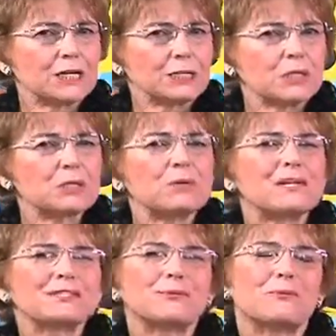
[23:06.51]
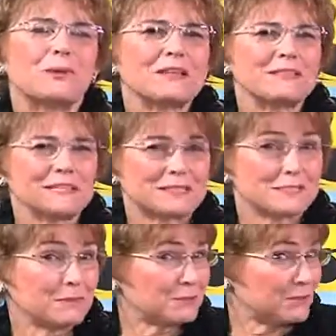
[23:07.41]
you know, it's one thing to
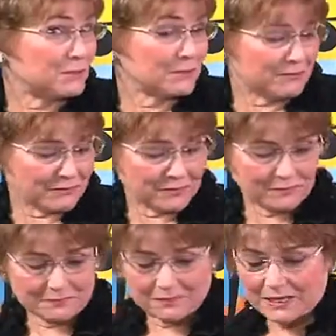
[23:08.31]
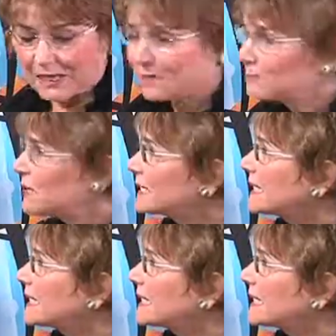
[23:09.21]
be beautiful, but